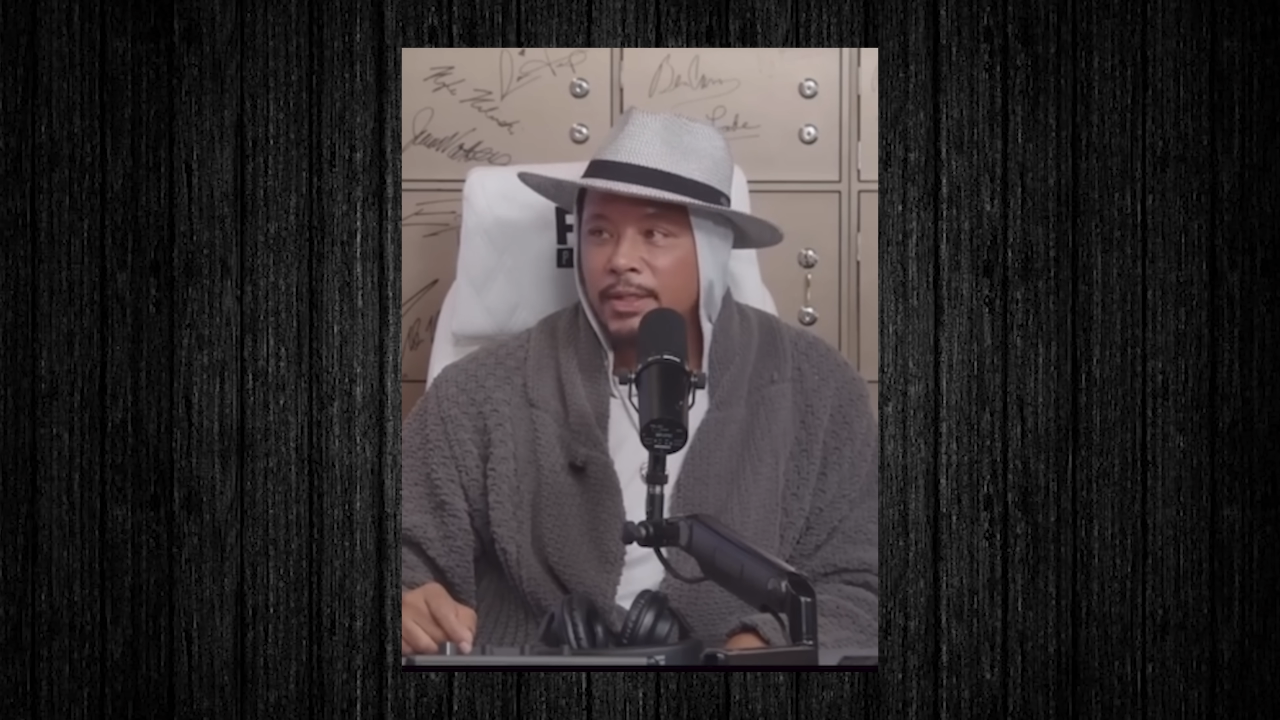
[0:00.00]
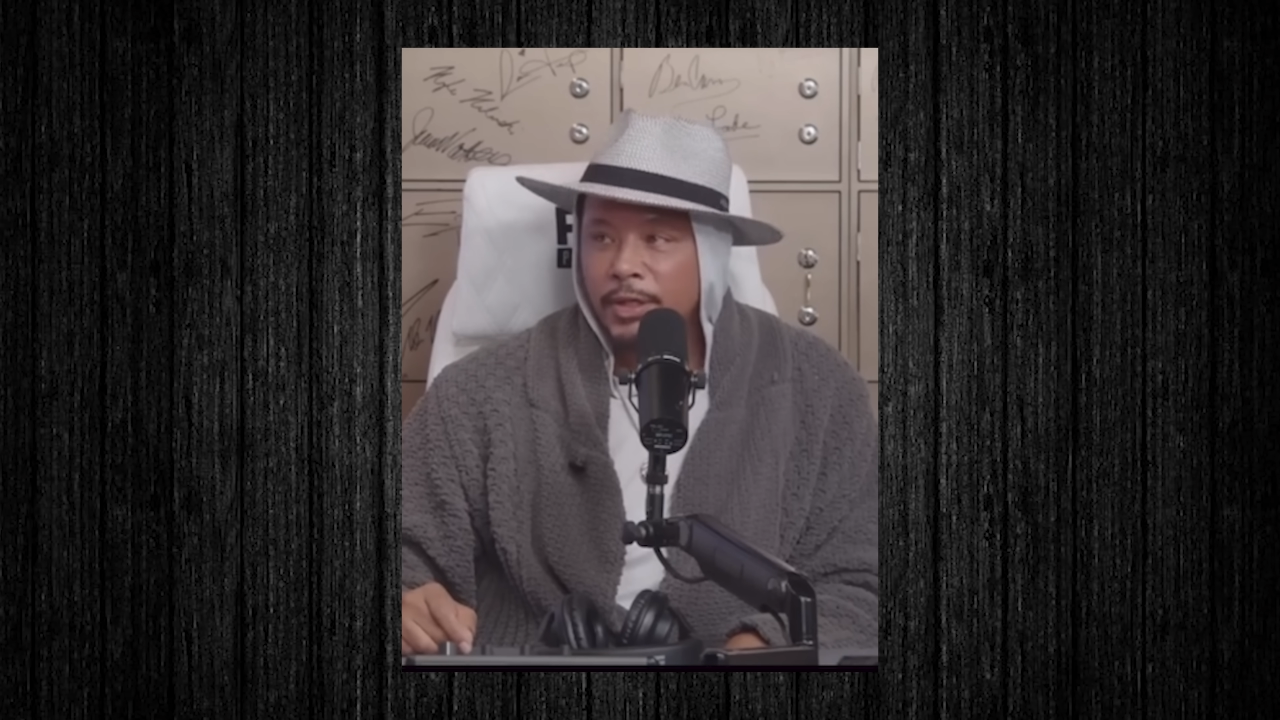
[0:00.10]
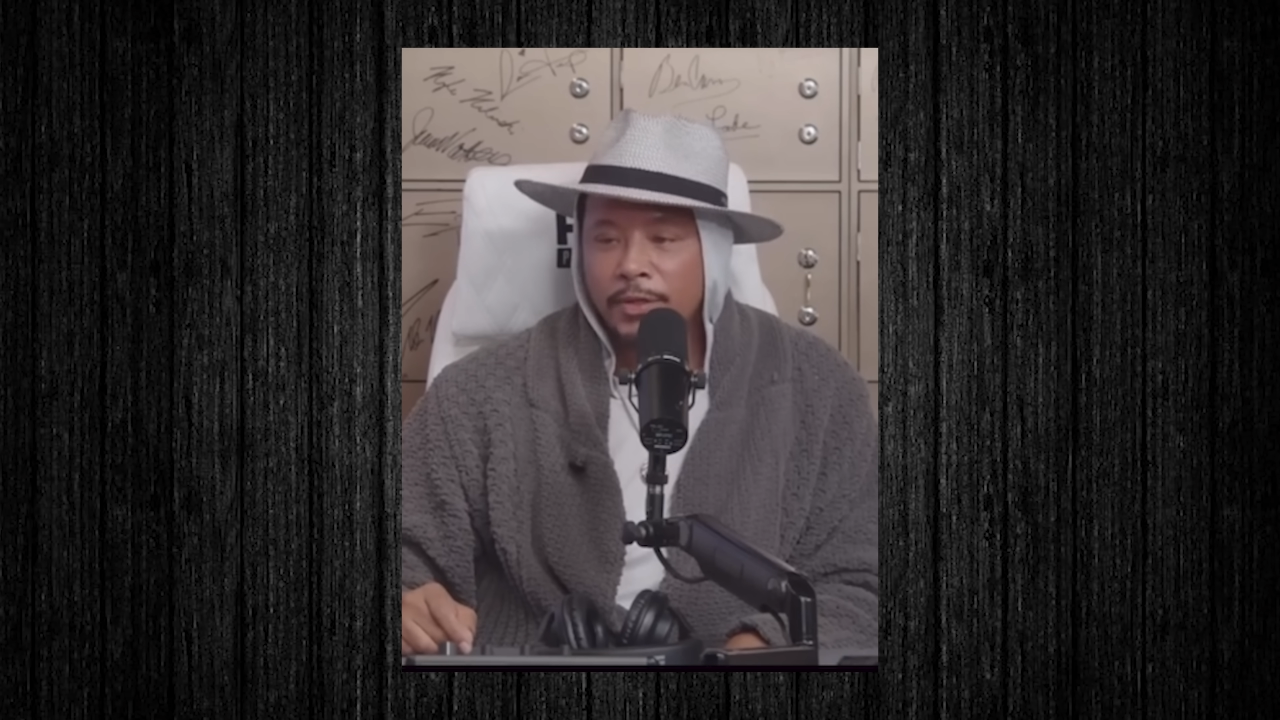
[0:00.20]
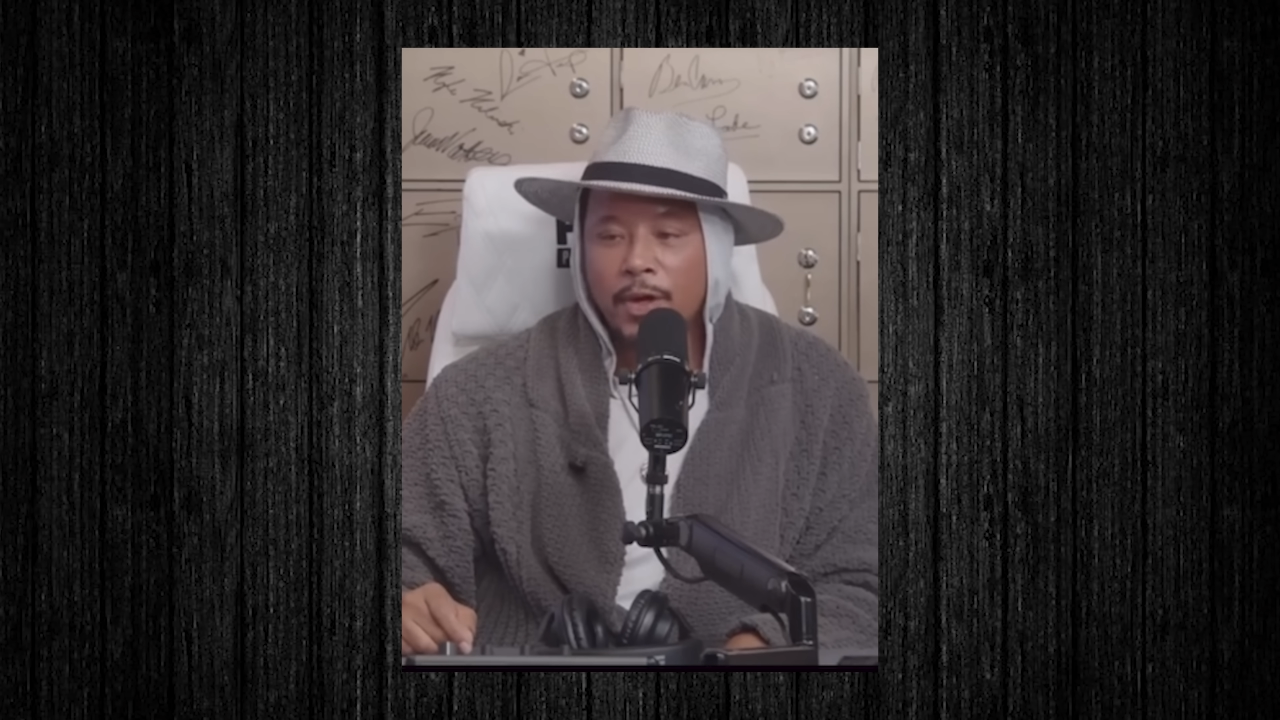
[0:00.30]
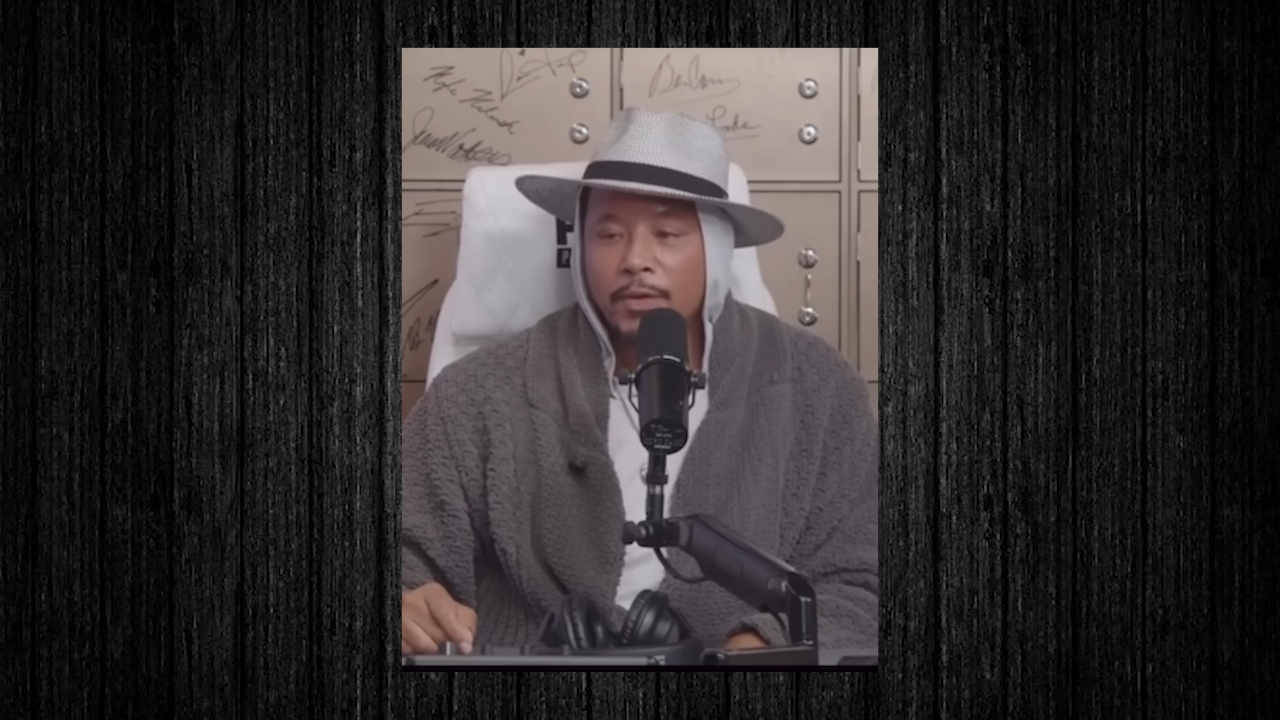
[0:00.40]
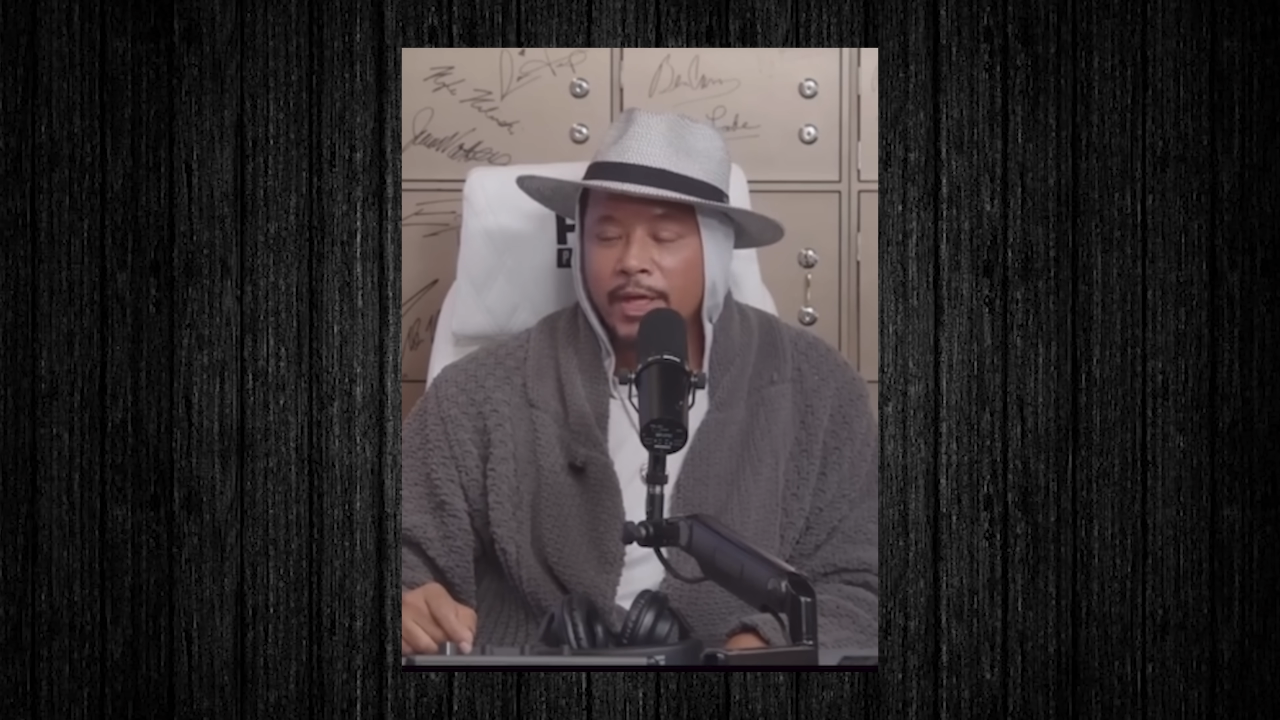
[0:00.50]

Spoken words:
You don't